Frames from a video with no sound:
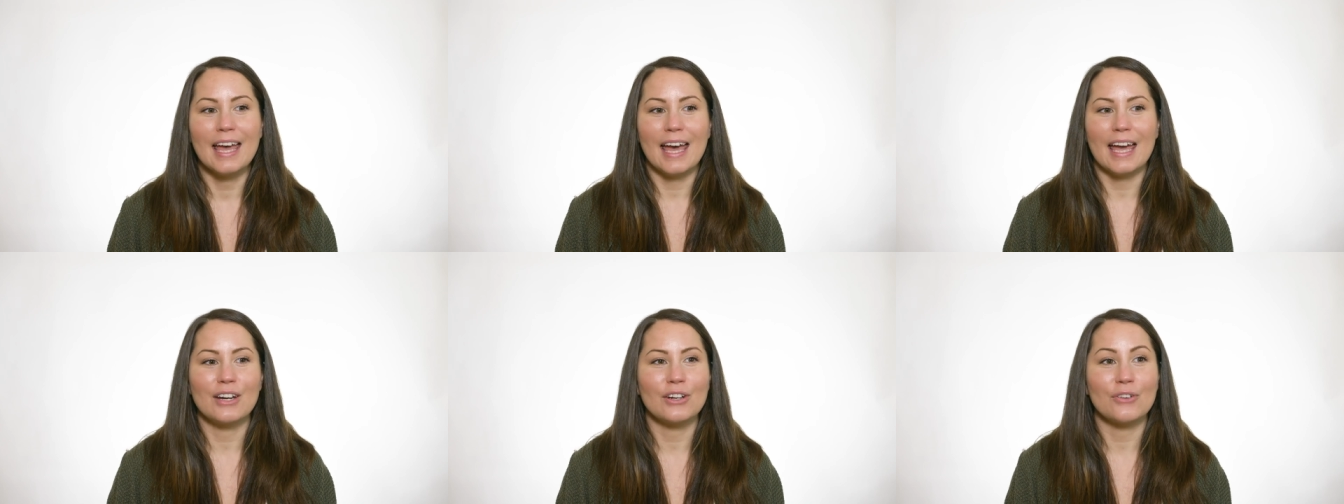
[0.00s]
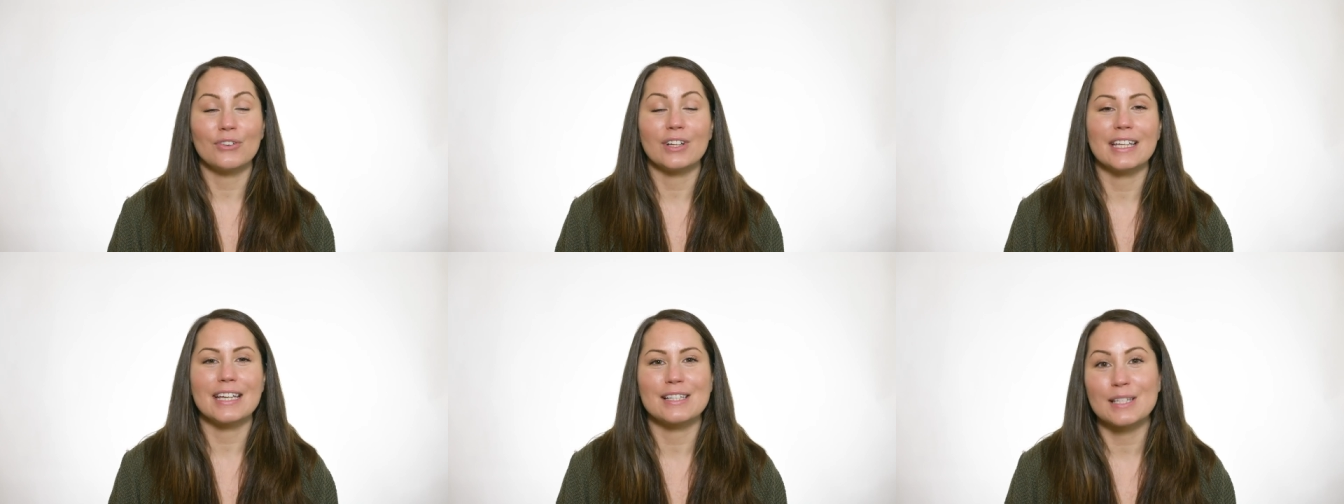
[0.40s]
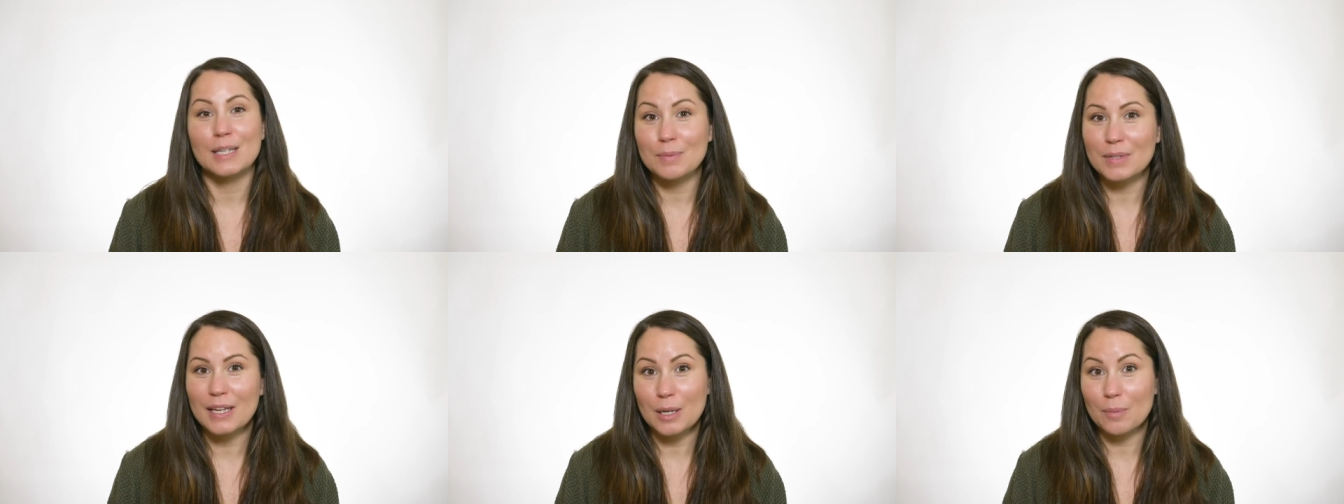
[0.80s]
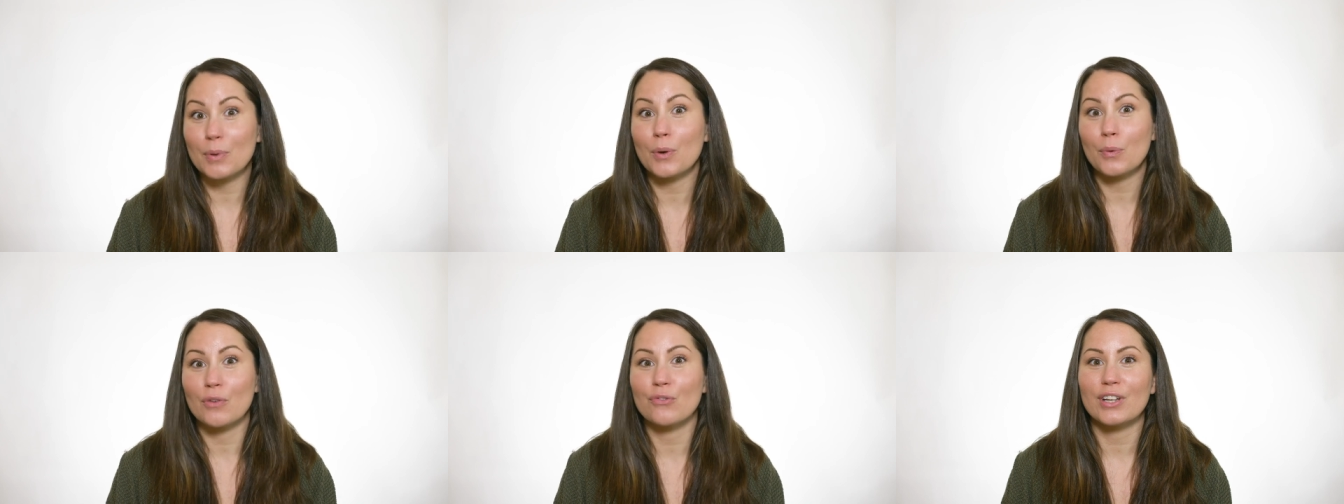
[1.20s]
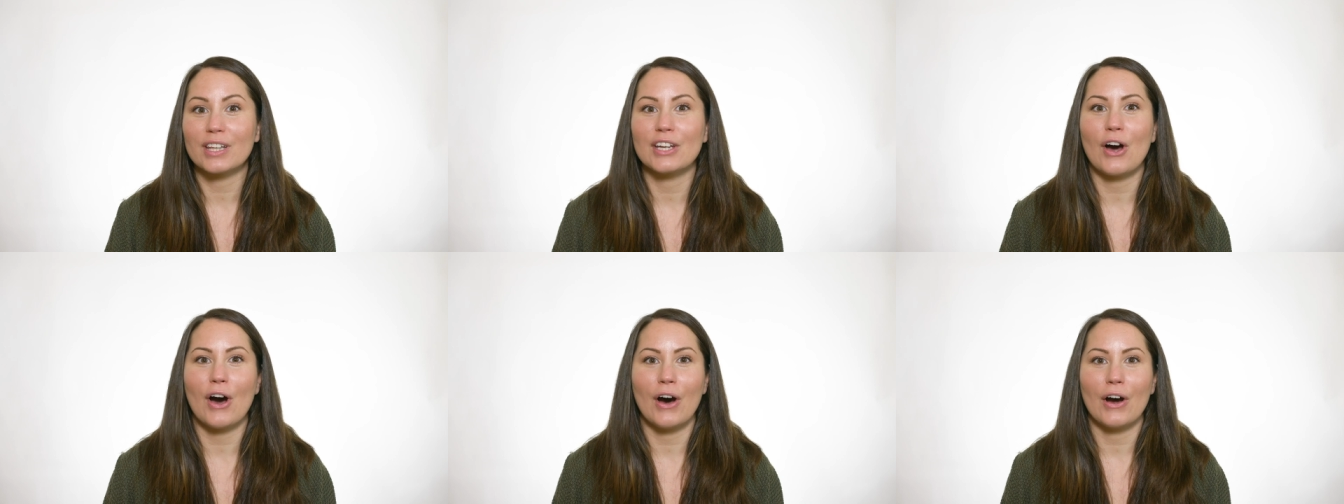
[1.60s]
And it really, it seems like it, but we
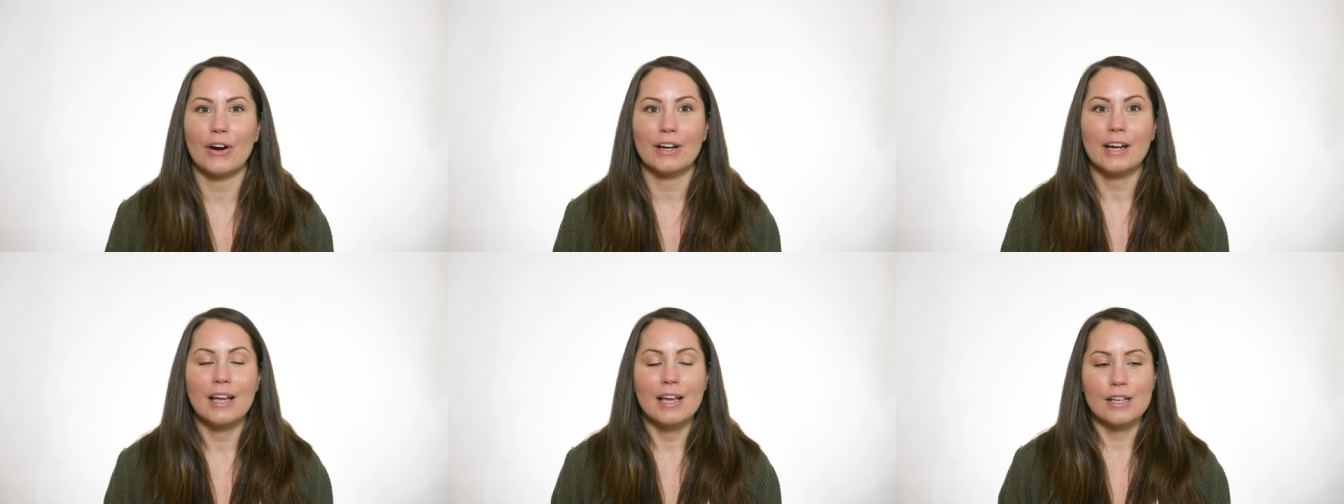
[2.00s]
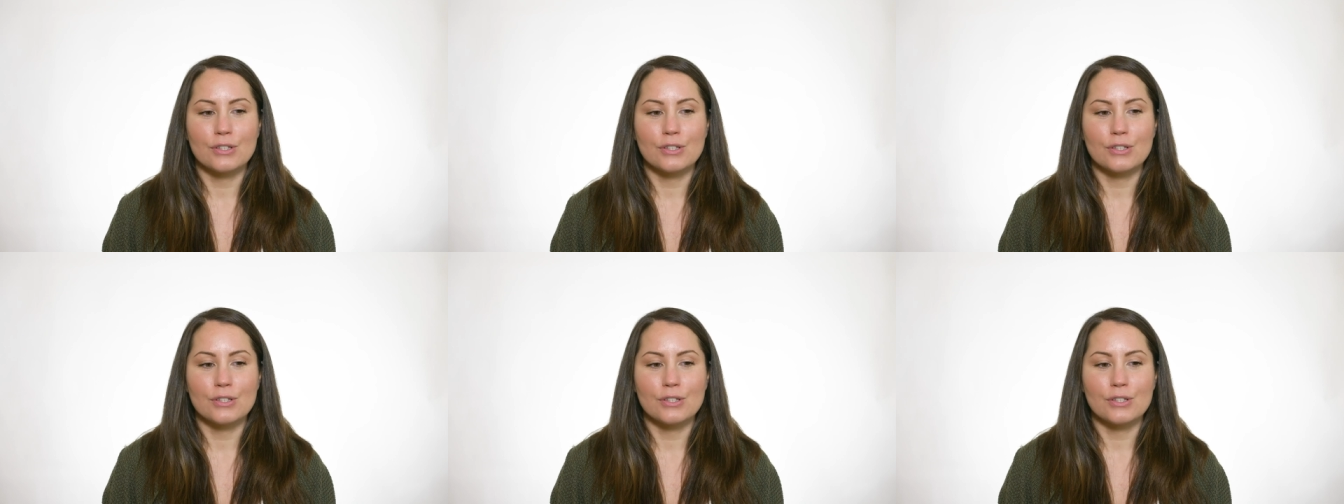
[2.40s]
really are.